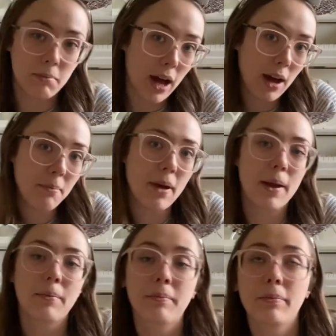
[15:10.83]
Padme
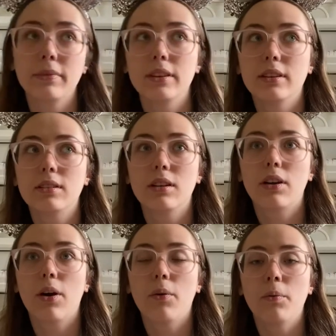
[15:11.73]
to
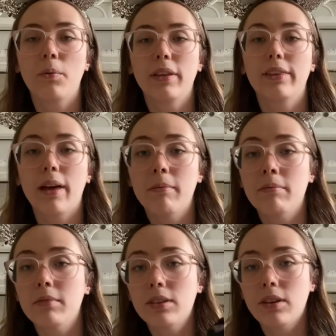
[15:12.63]
go with them.
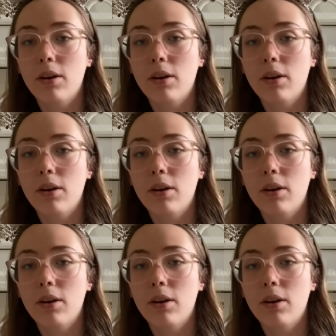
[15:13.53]
So